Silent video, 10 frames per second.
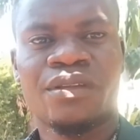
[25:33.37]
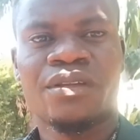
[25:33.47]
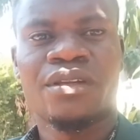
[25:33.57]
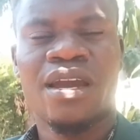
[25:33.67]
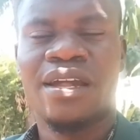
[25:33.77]

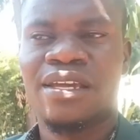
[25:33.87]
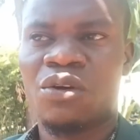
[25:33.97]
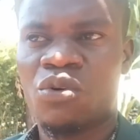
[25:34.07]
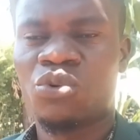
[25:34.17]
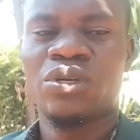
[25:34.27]
And I
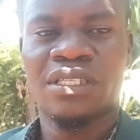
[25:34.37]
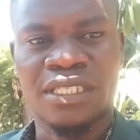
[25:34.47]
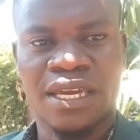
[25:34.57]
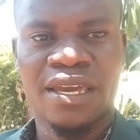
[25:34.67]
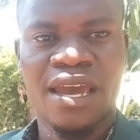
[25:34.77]
always say,
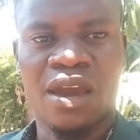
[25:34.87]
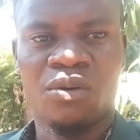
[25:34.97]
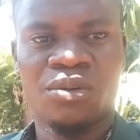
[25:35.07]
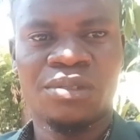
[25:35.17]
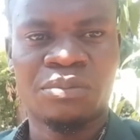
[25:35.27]
I always
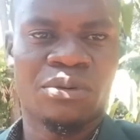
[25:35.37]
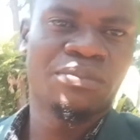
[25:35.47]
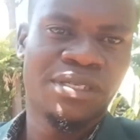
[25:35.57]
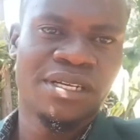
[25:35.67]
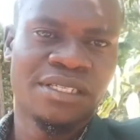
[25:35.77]
promise
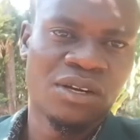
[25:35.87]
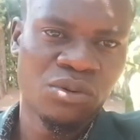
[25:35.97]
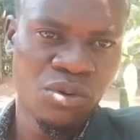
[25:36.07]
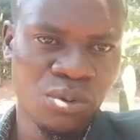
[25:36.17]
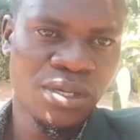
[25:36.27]
that I'll
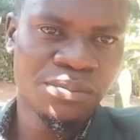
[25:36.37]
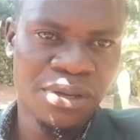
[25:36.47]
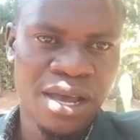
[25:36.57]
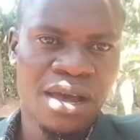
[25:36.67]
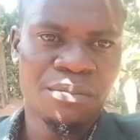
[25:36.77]
always be
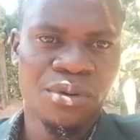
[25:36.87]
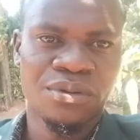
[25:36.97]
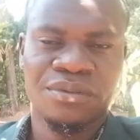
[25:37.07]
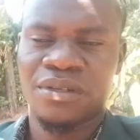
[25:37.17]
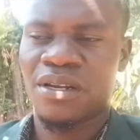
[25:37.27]
humble.
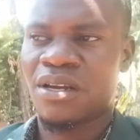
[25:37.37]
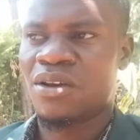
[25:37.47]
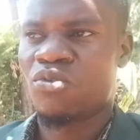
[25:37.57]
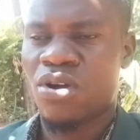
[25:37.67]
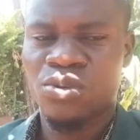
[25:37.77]
When
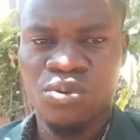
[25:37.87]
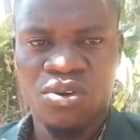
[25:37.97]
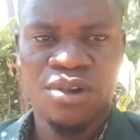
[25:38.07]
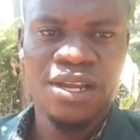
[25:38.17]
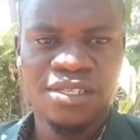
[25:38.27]
you
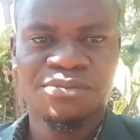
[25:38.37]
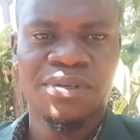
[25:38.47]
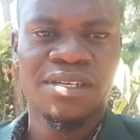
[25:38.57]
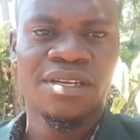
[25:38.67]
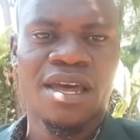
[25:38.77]
correct me,
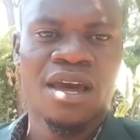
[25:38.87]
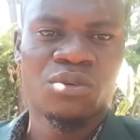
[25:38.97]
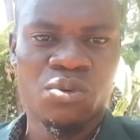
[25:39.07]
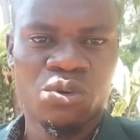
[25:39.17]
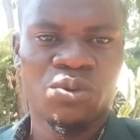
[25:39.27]
I'll
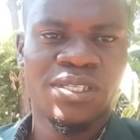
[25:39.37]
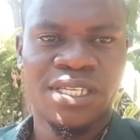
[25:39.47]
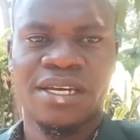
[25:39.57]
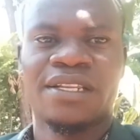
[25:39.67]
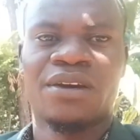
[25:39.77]
always take the
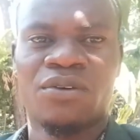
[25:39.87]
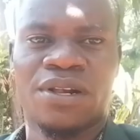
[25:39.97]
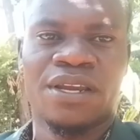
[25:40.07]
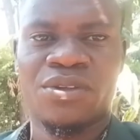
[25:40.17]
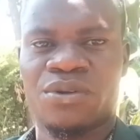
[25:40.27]

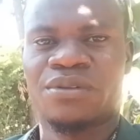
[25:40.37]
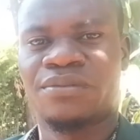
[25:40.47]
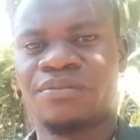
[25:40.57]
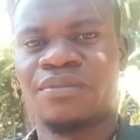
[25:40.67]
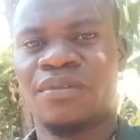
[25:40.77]
correction.
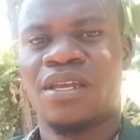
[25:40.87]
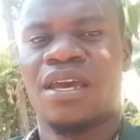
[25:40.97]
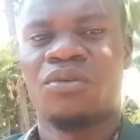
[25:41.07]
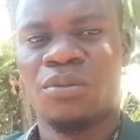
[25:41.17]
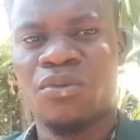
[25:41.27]
And we
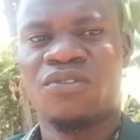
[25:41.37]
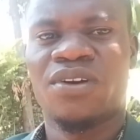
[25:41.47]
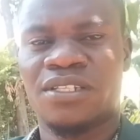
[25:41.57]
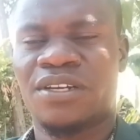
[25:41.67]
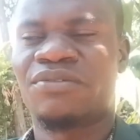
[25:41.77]
move as a
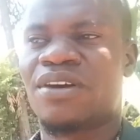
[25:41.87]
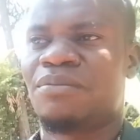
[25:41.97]
family.